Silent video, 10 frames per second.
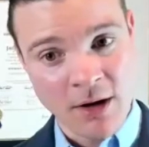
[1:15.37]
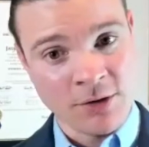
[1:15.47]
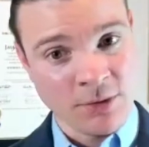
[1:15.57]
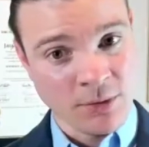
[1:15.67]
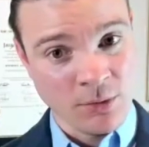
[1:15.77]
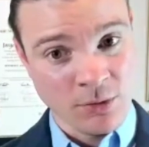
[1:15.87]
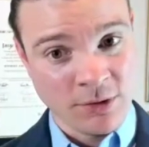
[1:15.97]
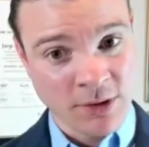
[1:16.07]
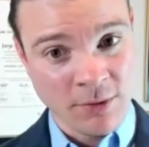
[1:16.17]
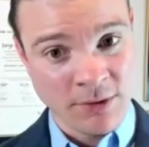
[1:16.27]
on June
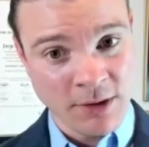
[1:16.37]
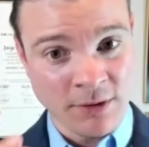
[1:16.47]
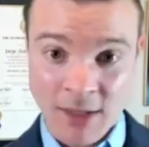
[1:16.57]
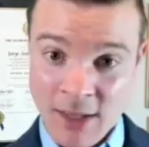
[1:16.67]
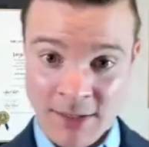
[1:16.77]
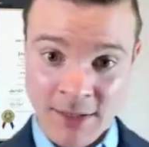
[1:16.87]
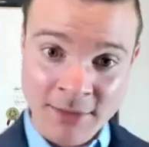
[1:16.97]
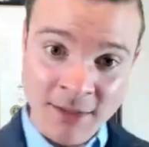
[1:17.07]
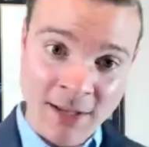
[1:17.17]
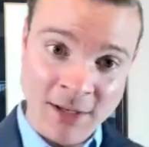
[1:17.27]
17th? Can
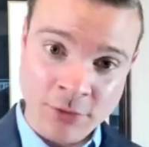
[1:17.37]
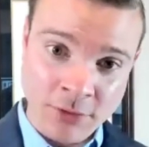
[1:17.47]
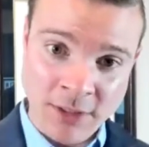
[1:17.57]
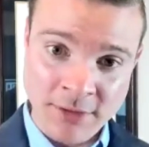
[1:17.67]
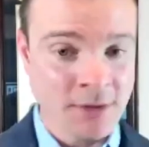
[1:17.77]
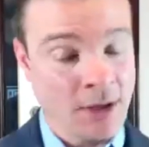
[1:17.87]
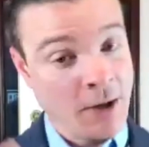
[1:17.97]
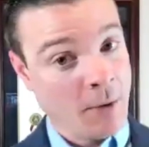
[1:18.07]
they naturalize?